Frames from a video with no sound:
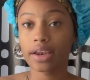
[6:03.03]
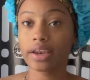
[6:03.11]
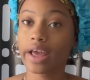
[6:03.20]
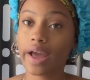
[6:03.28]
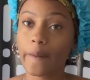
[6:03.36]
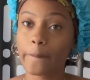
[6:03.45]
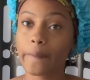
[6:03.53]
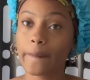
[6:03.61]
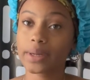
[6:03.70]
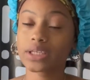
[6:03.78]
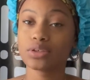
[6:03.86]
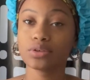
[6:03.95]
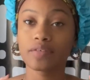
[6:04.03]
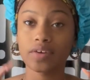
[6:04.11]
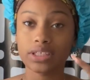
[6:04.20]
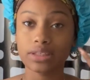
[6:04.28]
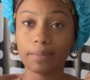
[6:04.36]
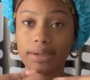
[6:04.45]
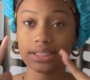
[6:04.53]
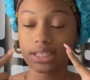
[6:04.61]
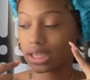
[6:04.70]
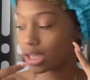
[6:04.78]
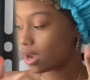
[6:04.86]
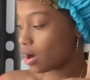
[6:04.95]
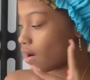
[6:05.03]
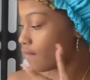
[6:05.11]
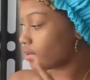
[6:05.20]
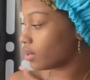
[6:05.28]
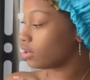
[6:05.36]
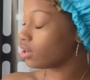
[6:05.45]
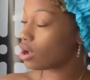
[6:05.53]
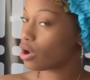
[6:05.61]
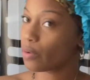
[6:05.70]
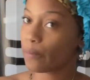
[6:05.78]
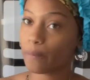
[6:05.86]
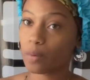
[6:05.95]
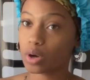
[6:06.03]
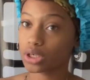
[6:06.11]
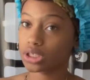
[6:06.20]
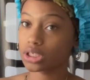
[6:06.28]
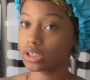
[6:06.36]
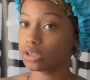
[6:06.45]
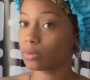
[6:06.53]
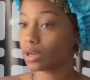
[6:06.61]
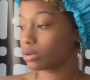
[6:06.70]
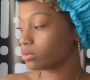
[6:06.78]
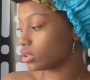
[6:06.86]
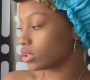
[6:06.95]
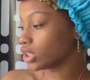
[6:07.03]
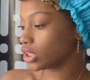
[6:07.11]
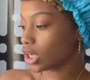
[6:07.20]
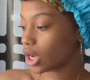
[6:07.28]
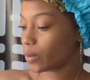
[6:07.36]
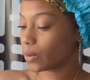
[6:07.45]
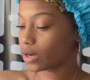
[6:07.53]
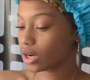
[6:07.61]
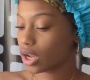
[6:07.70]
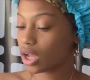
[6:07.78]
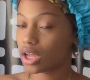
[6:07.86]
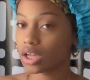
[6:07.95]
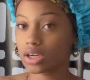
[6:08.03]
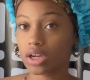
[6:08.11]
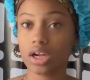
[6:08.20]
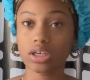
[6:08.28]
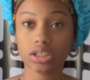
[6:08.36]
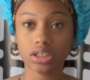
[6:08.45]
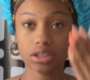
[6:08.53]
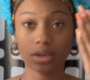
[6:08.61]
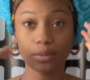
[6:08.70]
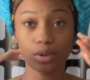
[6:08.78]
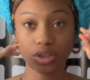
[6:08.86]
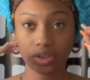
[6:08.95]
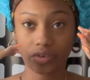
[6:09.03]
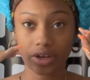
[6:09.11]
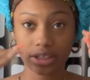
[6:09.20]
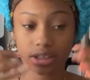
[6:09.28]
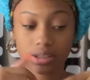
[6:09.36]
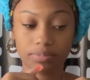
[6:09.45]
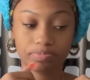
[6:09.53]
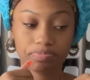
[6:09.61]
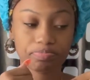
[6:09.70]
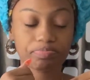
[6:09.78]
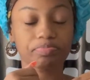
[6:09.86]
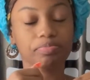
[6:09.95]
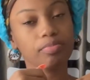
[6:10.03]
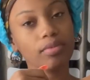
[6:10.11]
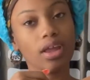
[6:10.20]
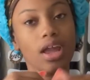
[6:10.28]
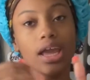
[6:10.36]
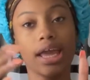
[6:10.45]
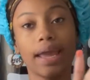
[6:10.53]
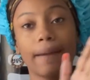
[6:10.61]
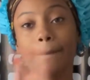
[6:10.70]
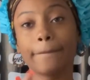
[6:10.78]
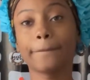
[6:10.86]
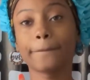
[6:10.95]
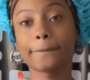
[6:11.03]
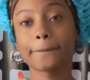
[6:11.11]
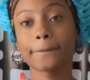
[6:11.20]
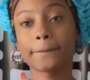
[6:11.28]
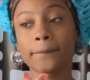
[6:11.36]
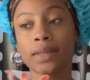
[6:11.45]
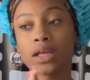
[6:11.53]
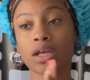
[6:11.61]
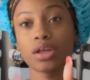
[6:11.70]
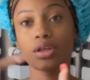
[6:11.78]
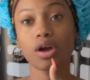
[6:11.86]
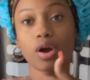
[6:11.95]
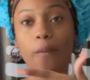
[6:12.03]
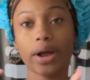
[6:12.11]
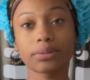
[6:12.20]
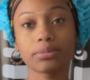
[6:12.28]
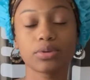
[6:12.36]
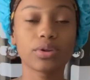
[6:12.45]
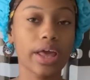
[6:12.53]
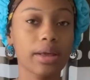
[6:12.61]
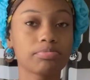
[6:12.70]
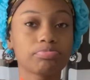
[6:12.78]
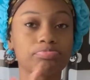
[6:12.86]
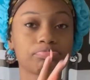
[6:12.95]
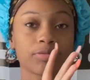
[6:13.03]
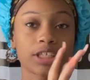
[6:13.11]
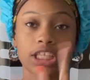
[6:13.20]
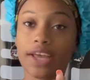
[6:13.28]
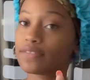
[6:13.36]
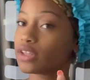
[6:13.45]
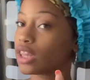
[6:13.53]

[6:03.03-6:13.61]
now I'm about to do the rest of my skincare. I already washed it while I was in the shower. Now I just need to moisturize it. And I'm about to do that. Get to